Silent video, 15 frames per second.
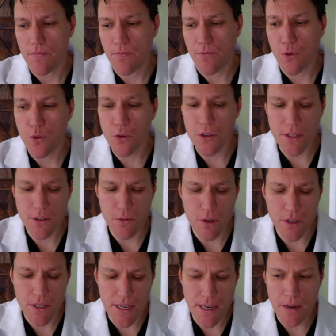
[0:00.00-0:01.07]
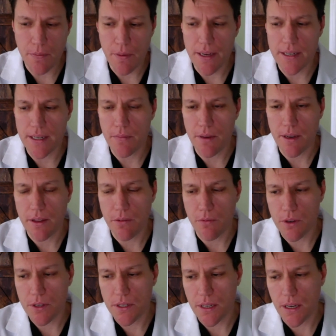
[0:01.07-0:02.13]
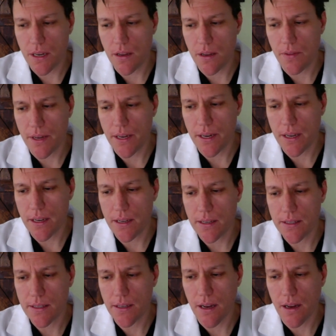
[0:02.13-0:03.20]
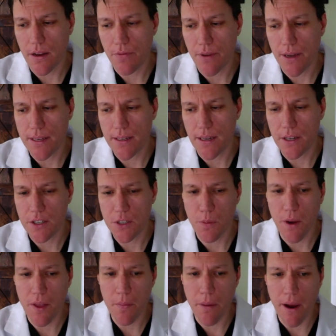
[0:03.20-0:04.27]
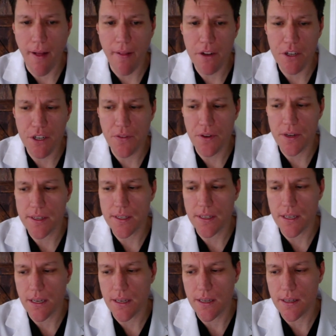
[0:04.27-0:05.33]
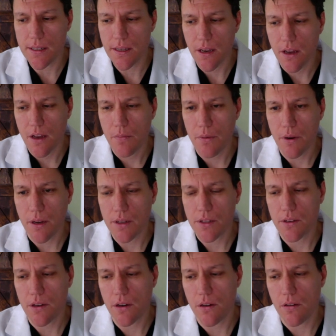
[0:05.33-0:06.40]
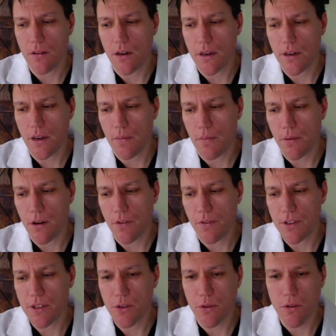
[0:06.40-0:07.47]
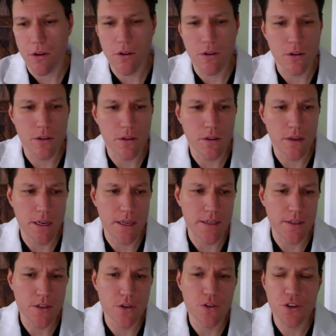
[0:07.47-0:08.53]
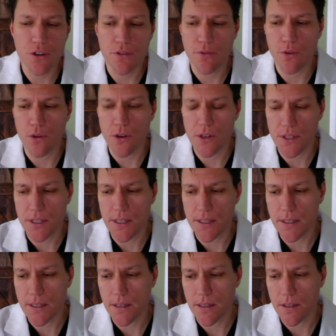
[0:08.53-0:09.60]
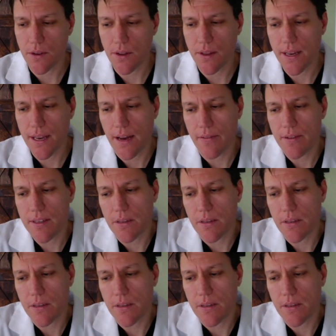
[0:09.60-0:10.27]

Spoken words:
force that we're seeing, a pandemic that we're seeing that is affected not just by the biology of the disease, but also a number of historical and social forces. And so I think having